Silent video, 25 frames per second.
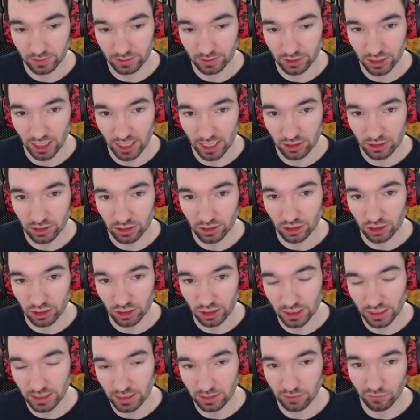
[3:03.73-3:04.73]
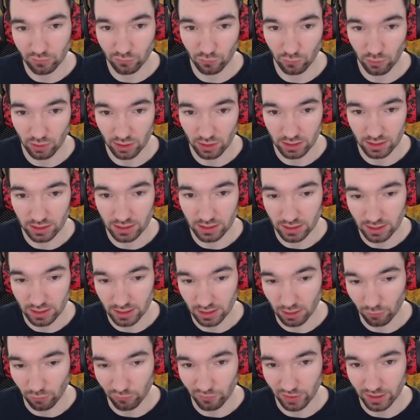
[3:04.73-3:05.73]
change the shield for
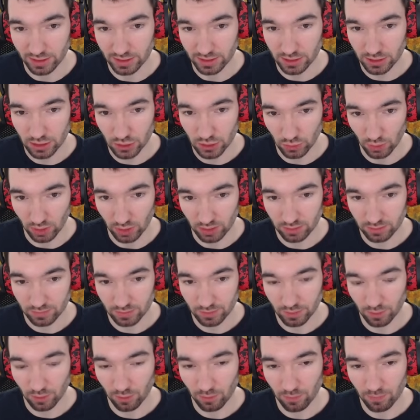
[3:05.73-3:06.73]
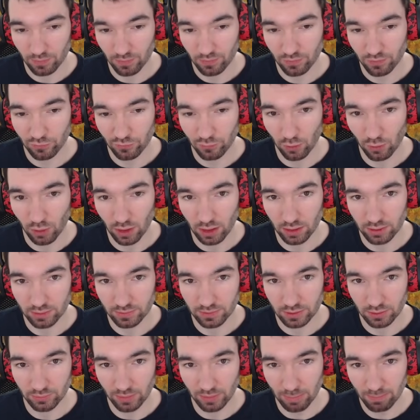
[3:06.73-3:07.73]
offense sword. So for
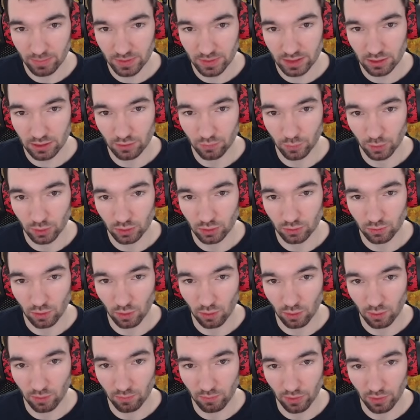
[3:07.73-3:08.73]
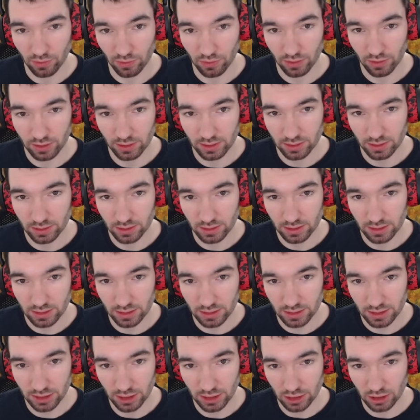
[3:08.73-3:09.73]
the weapons, you want to go with
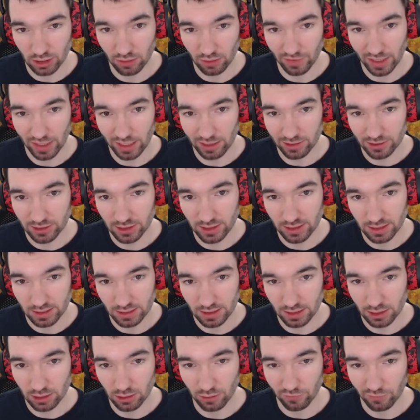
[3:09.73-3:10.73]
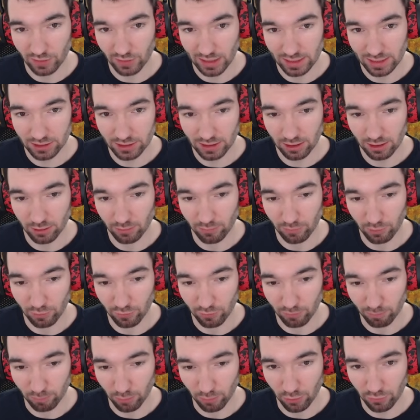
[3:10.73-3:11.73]
Sigil of Energy and Sigil of Cleansing
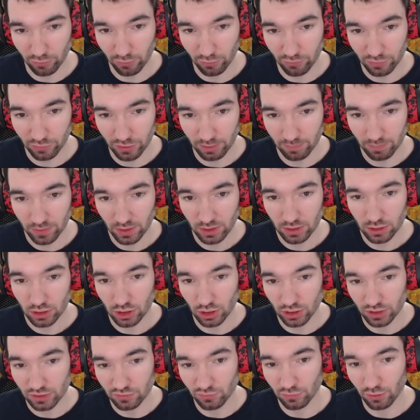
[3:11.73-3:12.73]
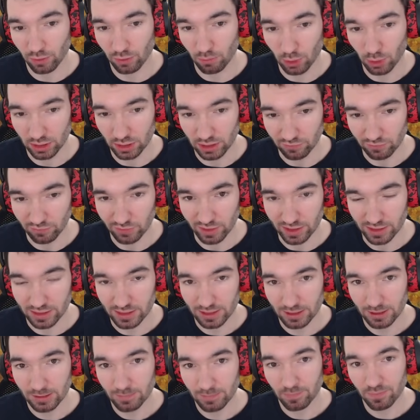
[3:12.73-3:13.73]
on both of them, just for more
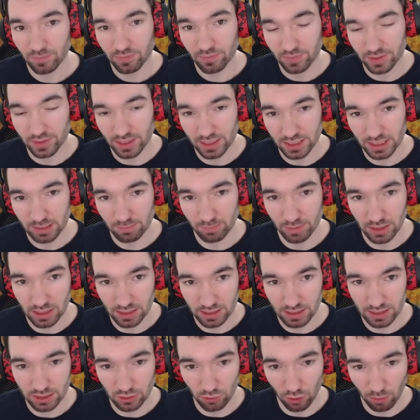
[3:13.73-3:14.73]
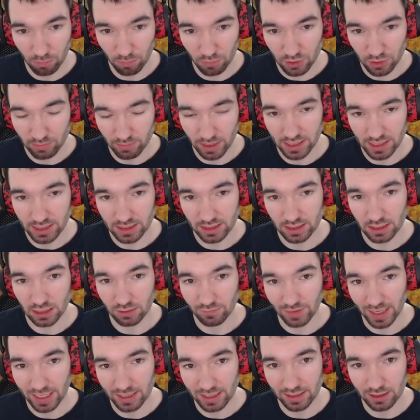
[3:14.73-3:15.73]
defense. This build is optimized in
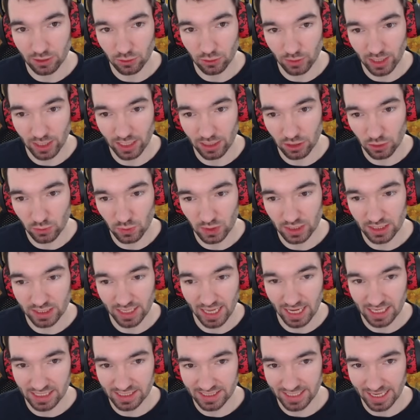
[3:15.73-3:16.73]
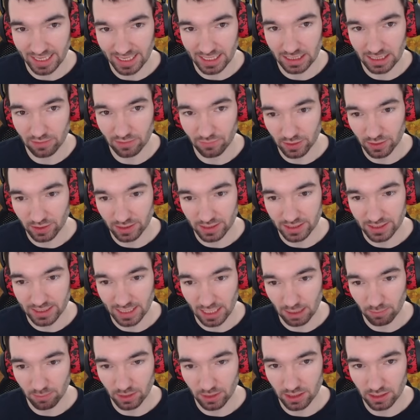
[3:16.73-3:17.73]
a way that you can use it exactly with the
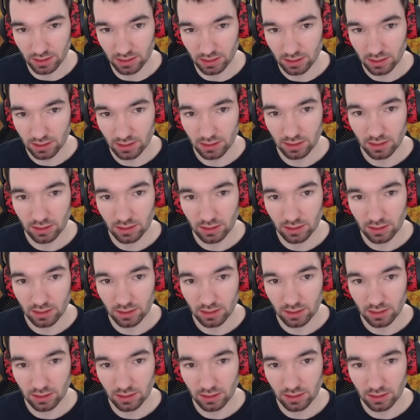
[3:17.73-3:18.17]
same gear